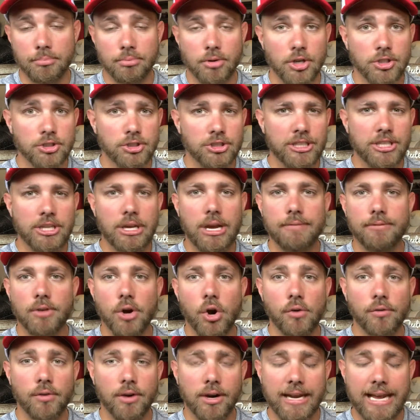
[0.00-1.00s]
approaching, you have
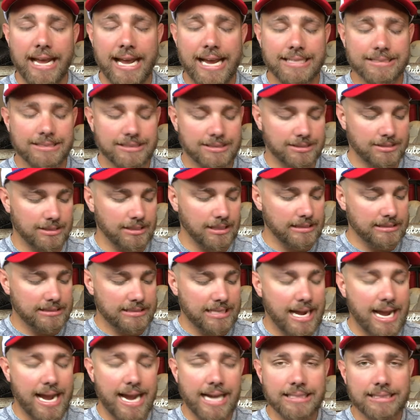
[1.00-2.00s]
overcast
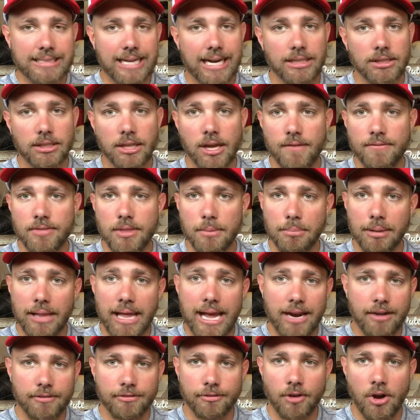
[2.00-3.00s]
skies, I love the
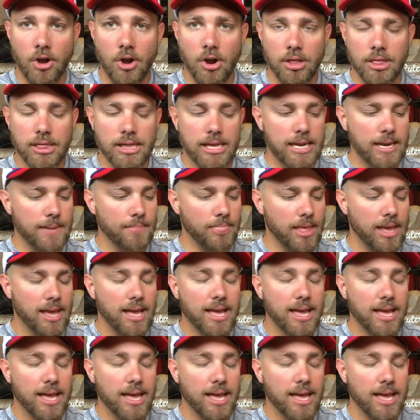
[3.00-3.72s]
black frog then.